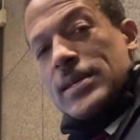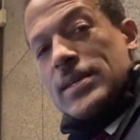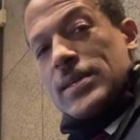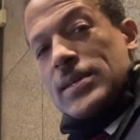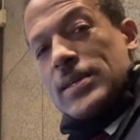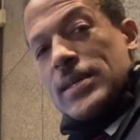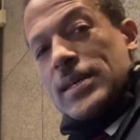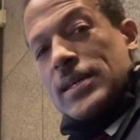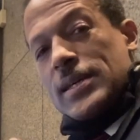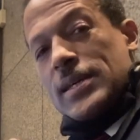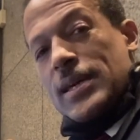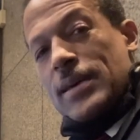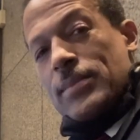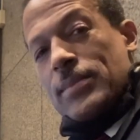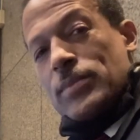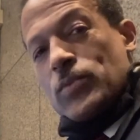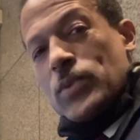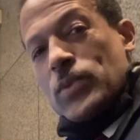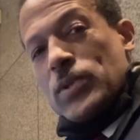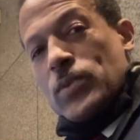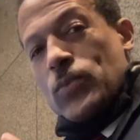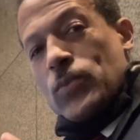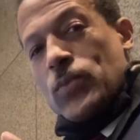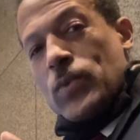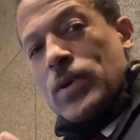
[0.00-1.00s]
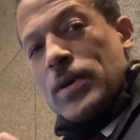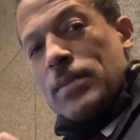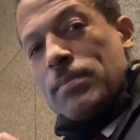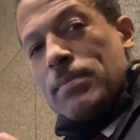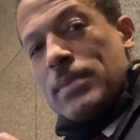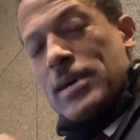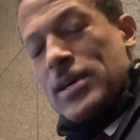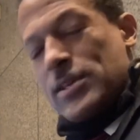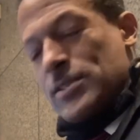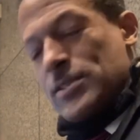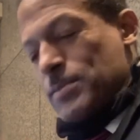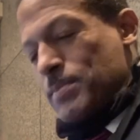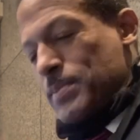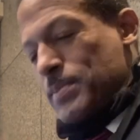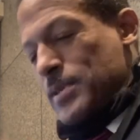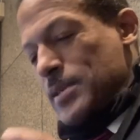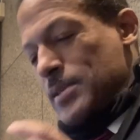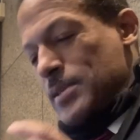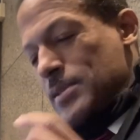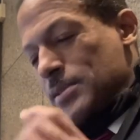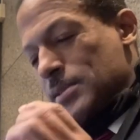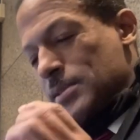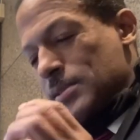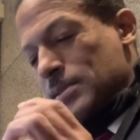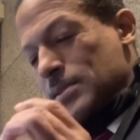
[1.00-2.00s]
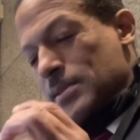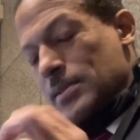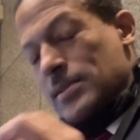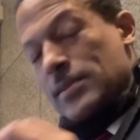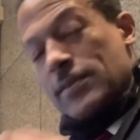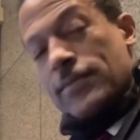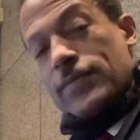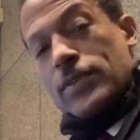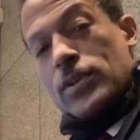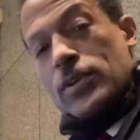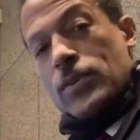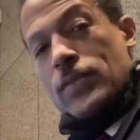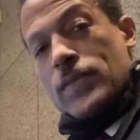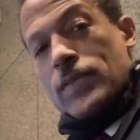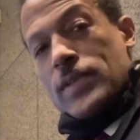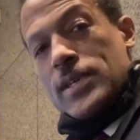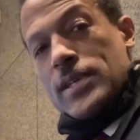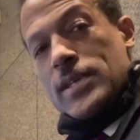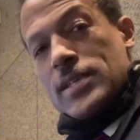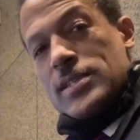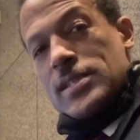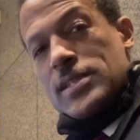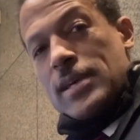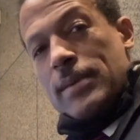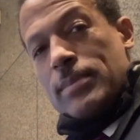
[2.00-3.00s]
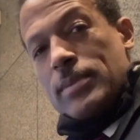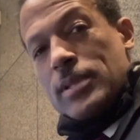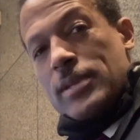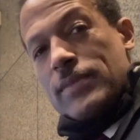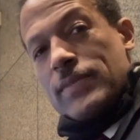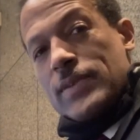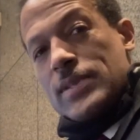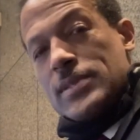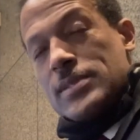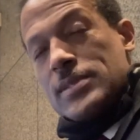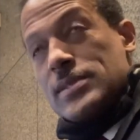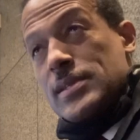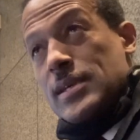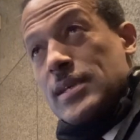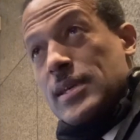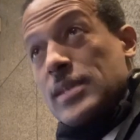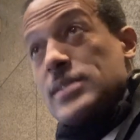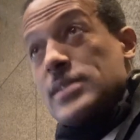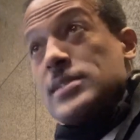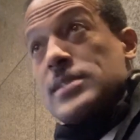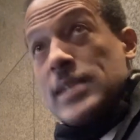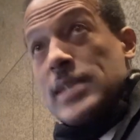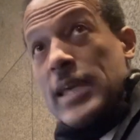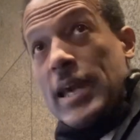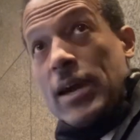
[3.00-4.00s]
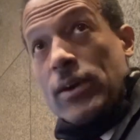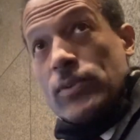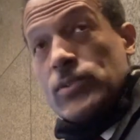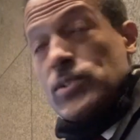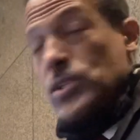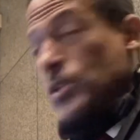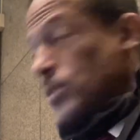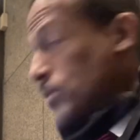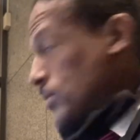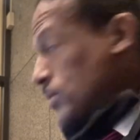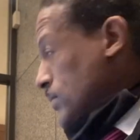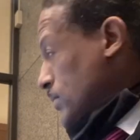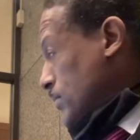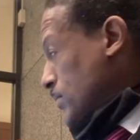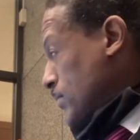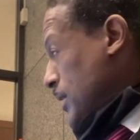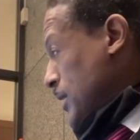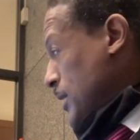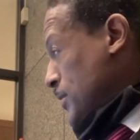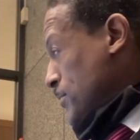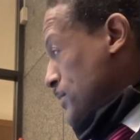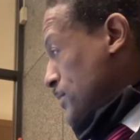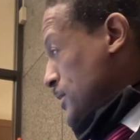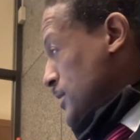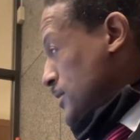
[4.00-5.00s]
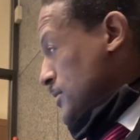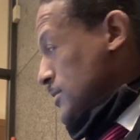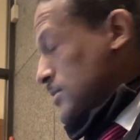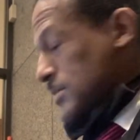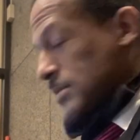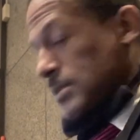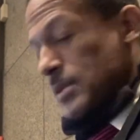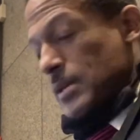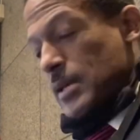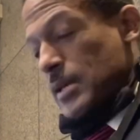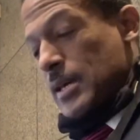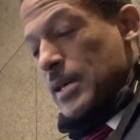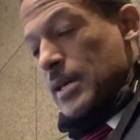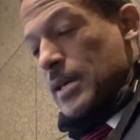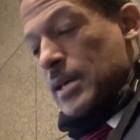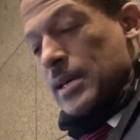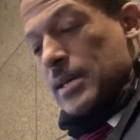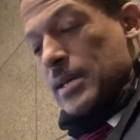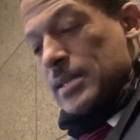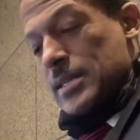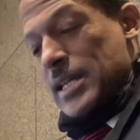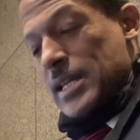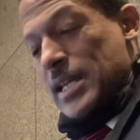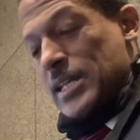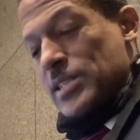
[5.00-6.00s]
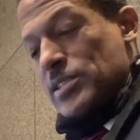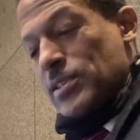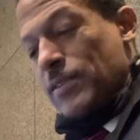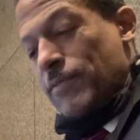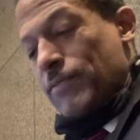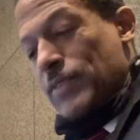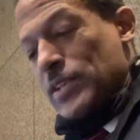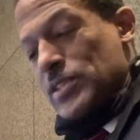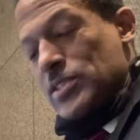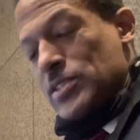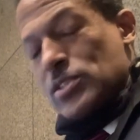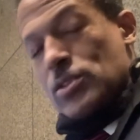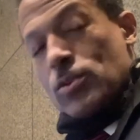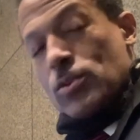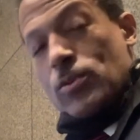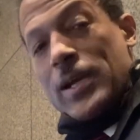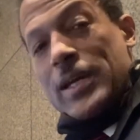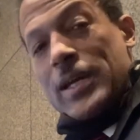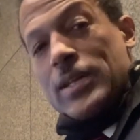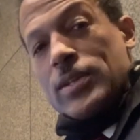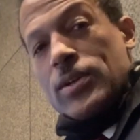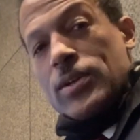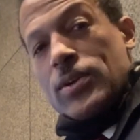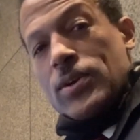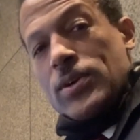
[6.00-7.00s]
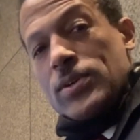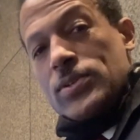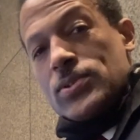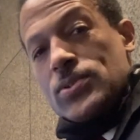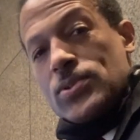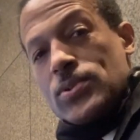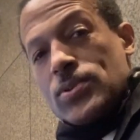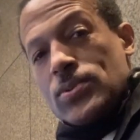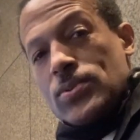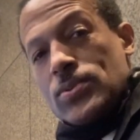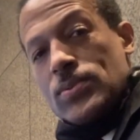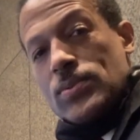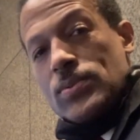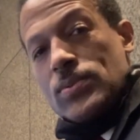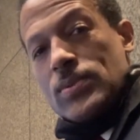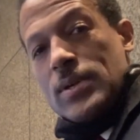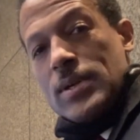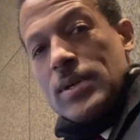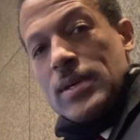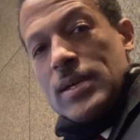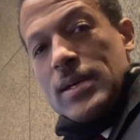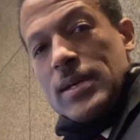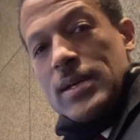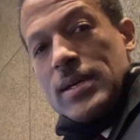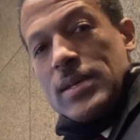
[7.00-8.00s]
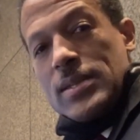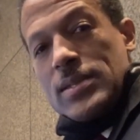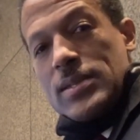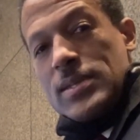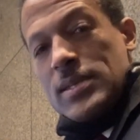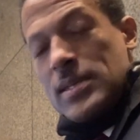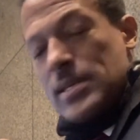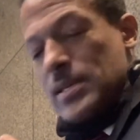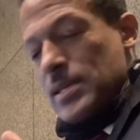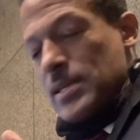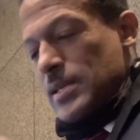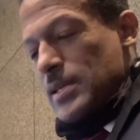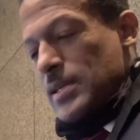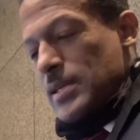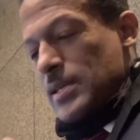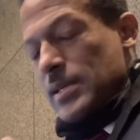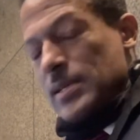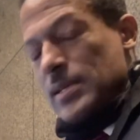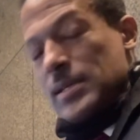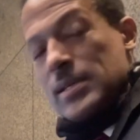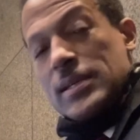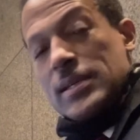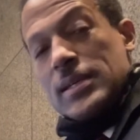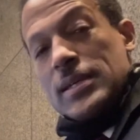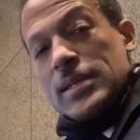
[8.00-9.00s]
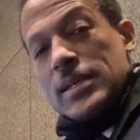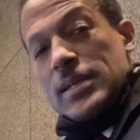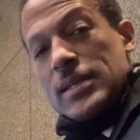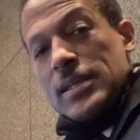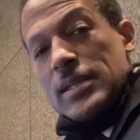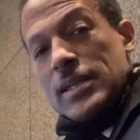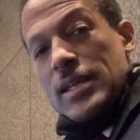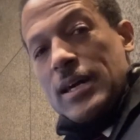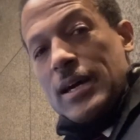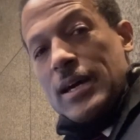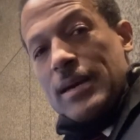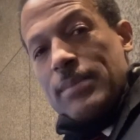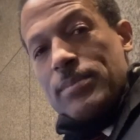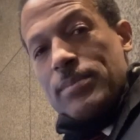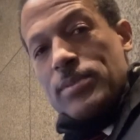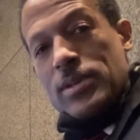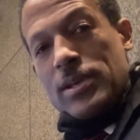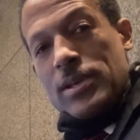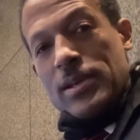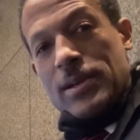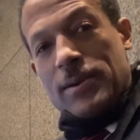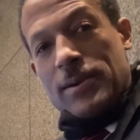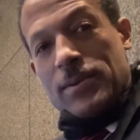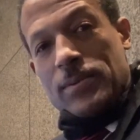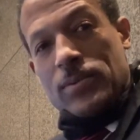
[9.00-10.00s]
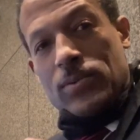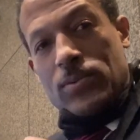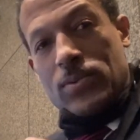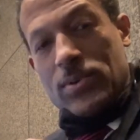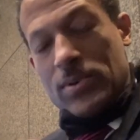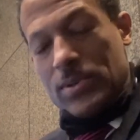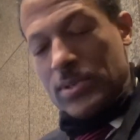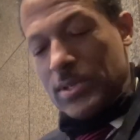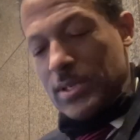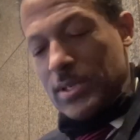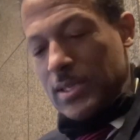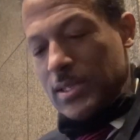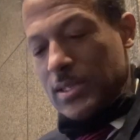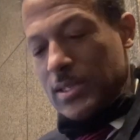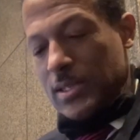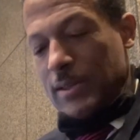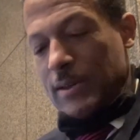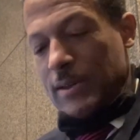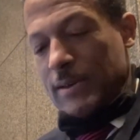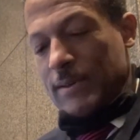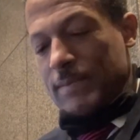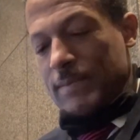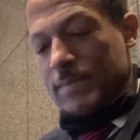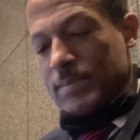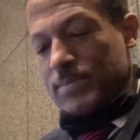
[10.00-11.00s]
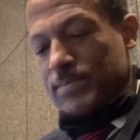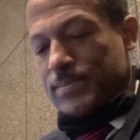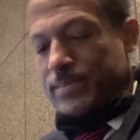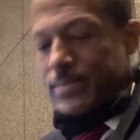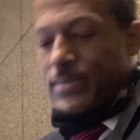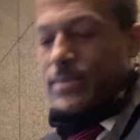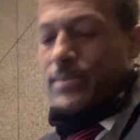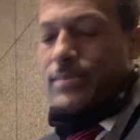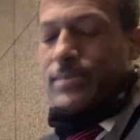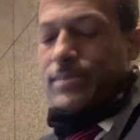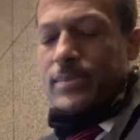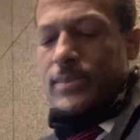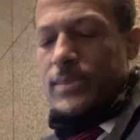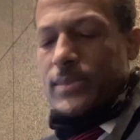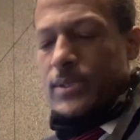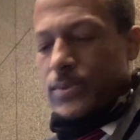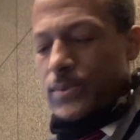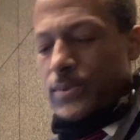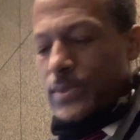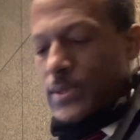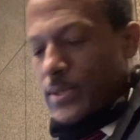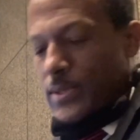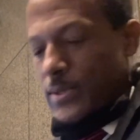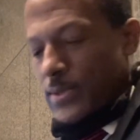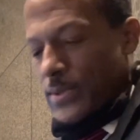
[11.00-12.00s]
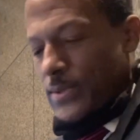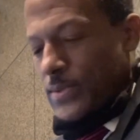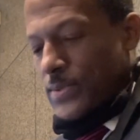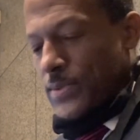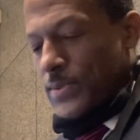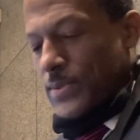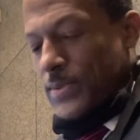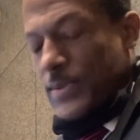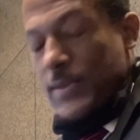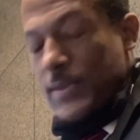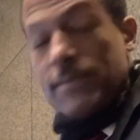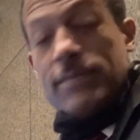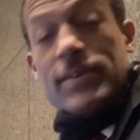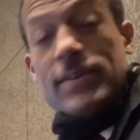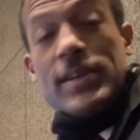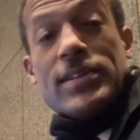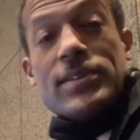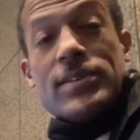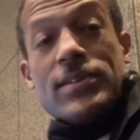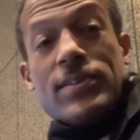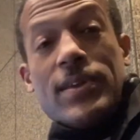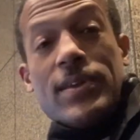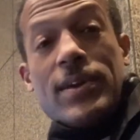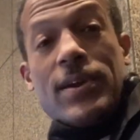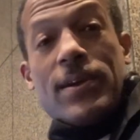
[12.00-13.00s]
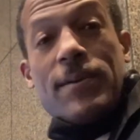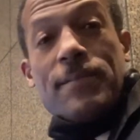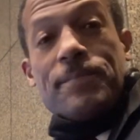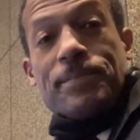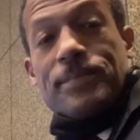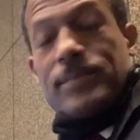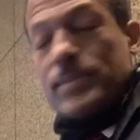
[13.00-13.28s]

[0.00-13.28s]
it comes with one mouthpiece to fit over this. I believe it's the alto mouthpiece that actually fits directly onto the knob there, or the what do you call it, the vent there.